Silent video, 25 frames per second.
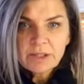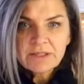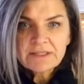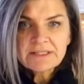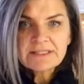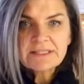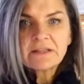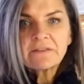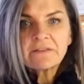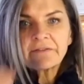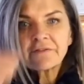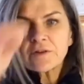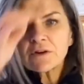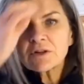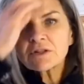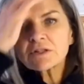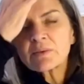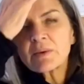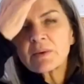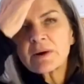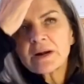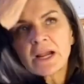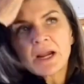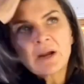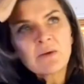And the first
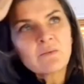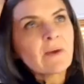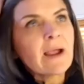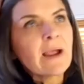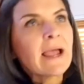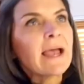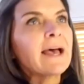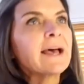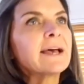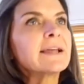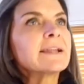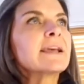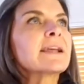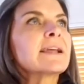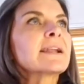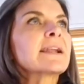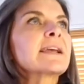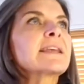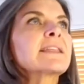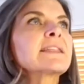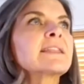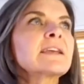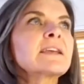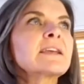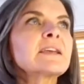one I read, and I
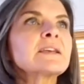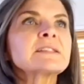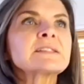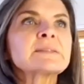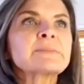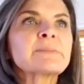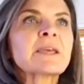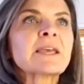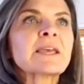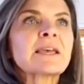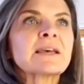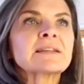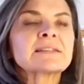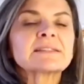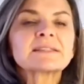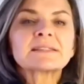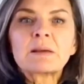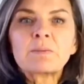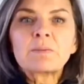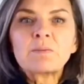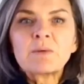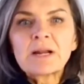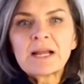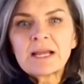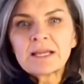think it's because
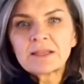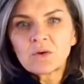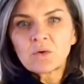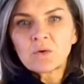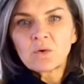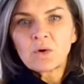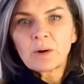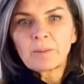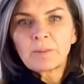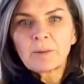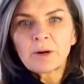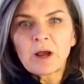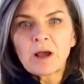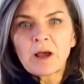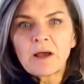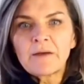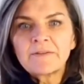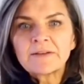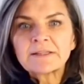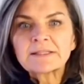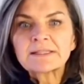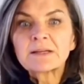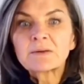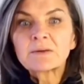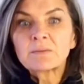someone at the corporate
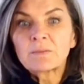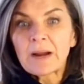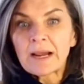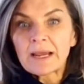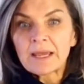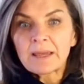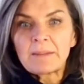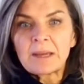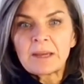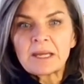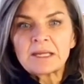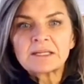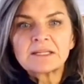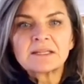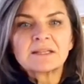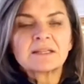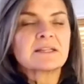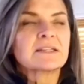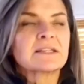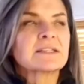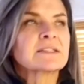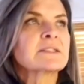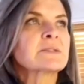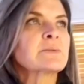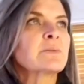office had recommended
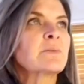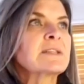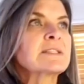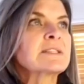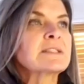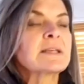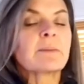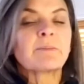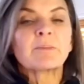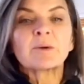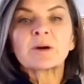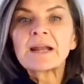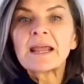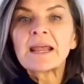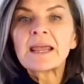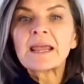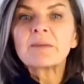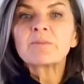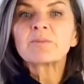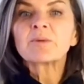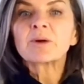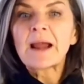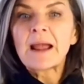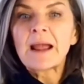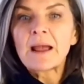this, was a Brene
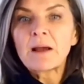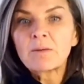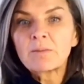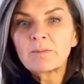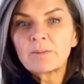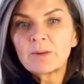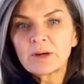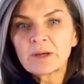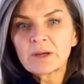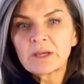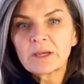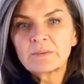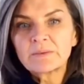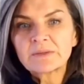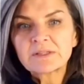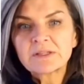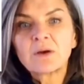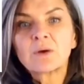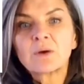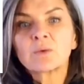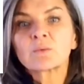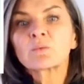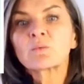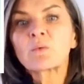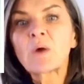Brown book. It was
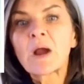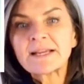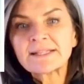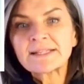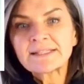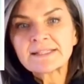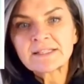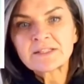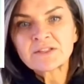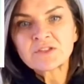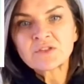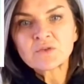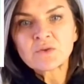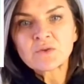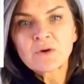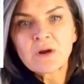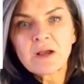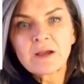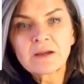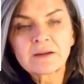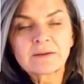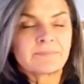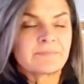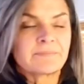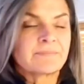called Rising
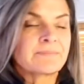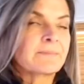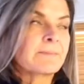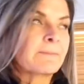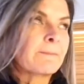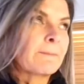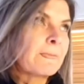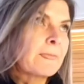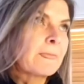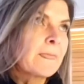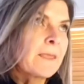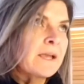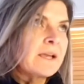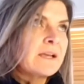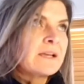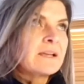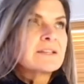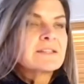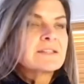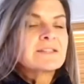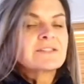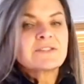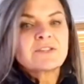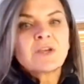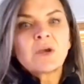Strong.
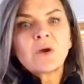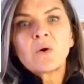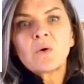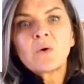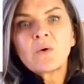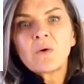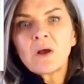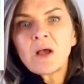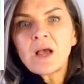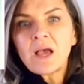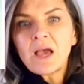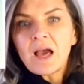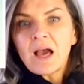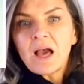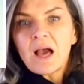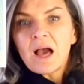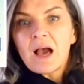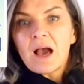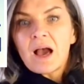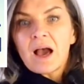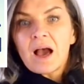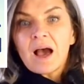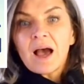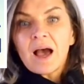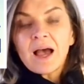So
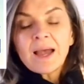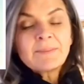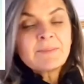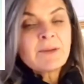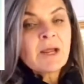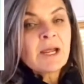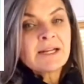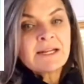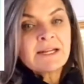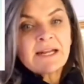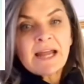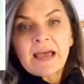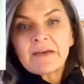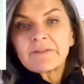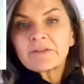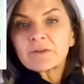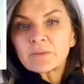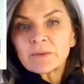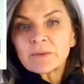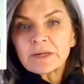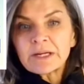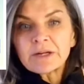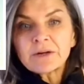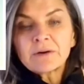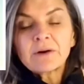I'm not an avid
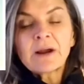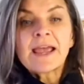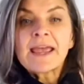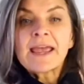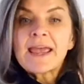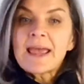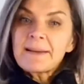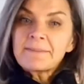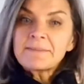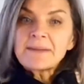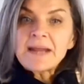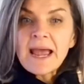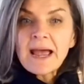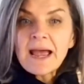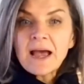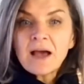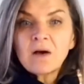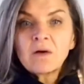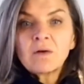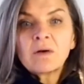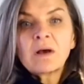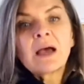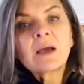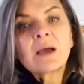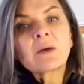reader. I am
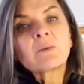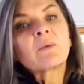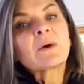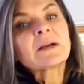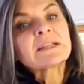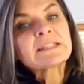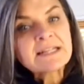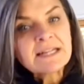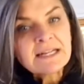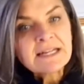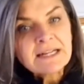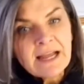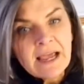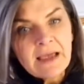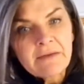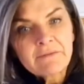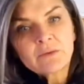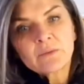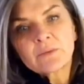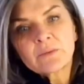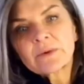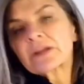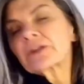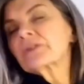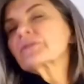now. I wasn't an avid
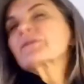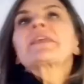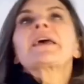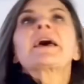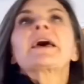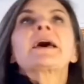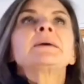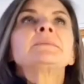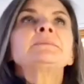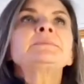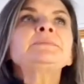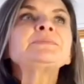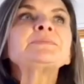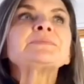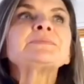reader then.